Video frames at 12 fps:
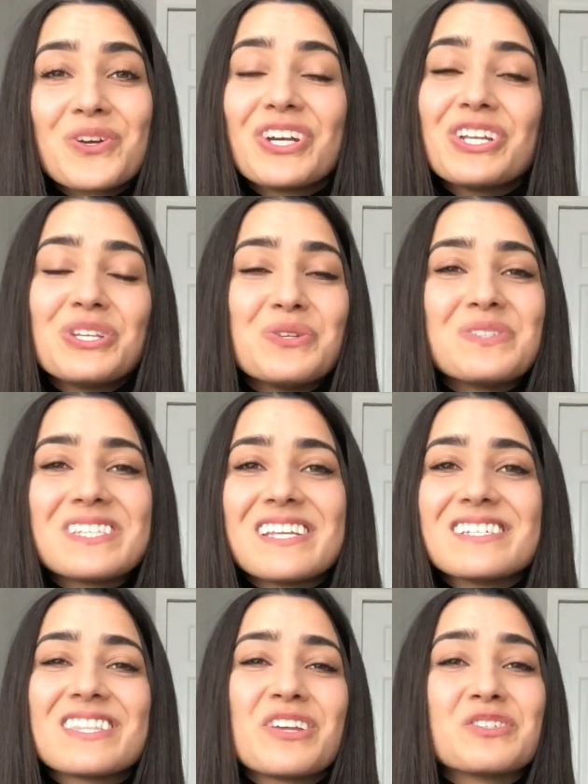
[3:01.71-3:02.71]
good news
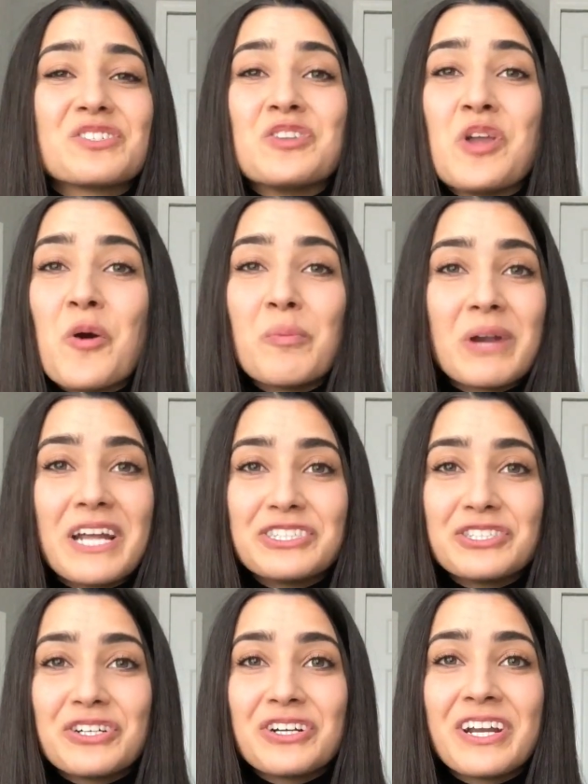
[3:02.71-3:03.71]
is there's no
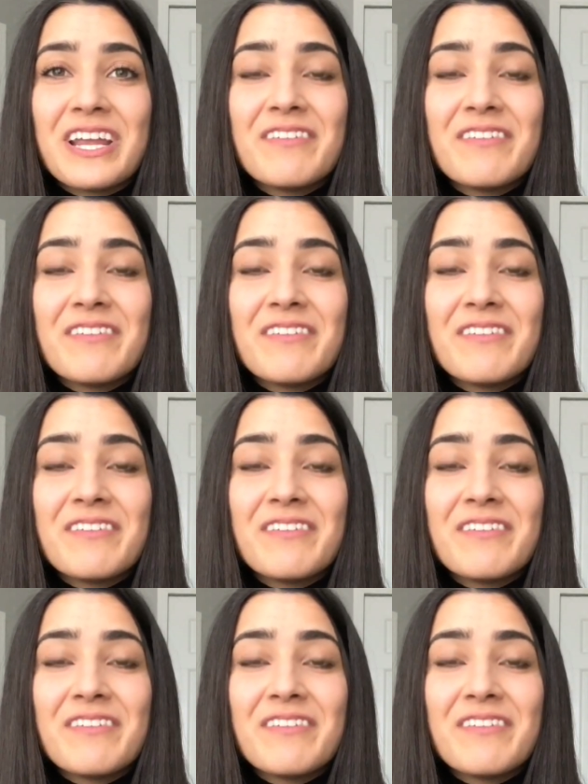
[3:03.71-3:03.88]
pressure.